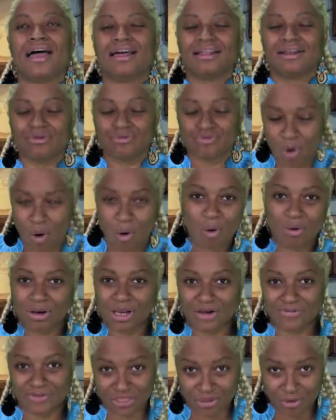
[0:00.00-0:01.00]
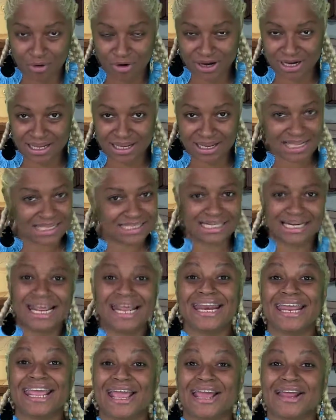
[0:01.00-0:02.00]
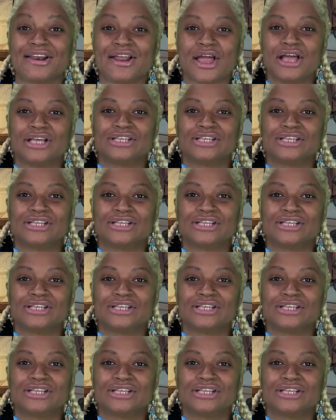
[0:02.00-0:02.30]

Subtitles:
role of authority is an idiot.